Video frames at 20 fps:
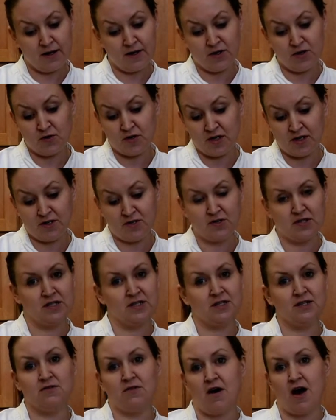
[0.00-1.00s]
You could use a
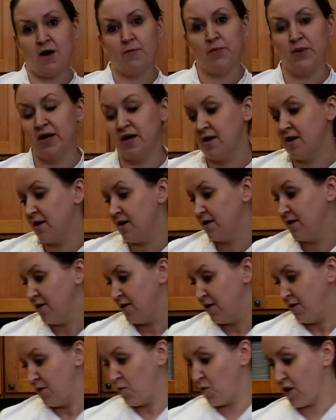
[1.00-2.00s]
tilapia,
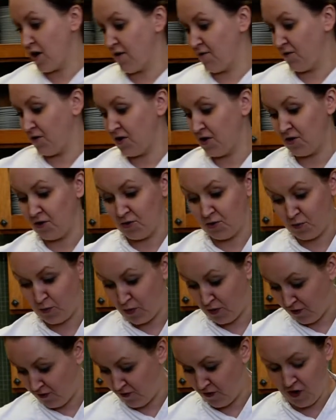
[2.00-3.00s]
whatever you
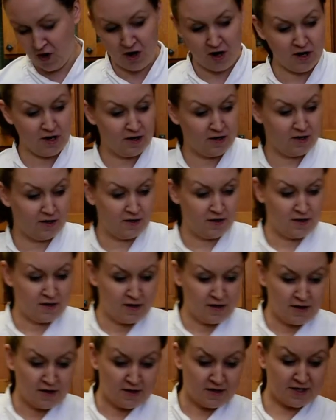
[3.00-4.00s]
prefer.
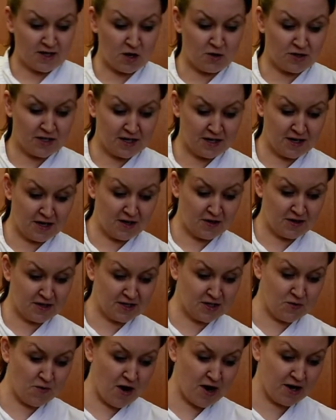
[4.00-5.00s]
So to get
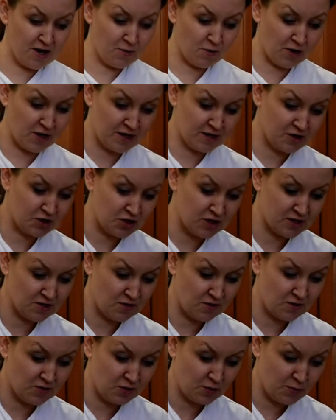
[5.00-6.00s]
this ready, we're going to
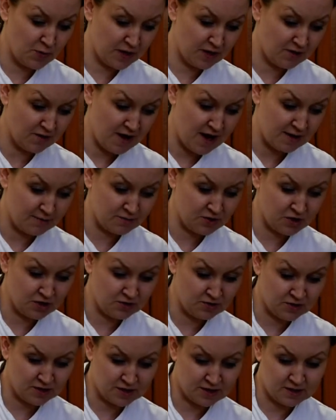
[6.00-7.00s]
drizzle a little bit of lime
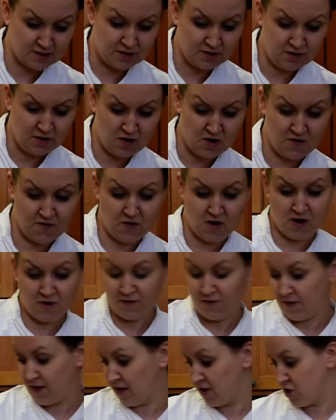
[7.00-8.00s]
juice over our
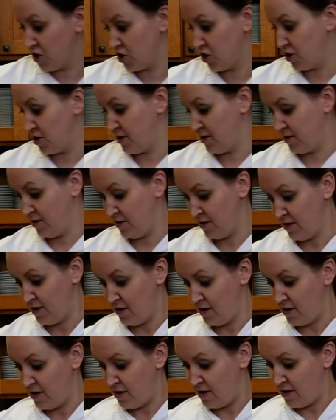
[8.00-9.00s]
fish,
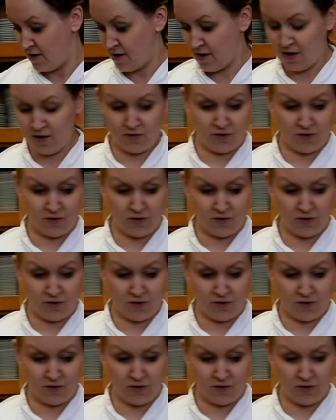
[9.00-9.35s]
a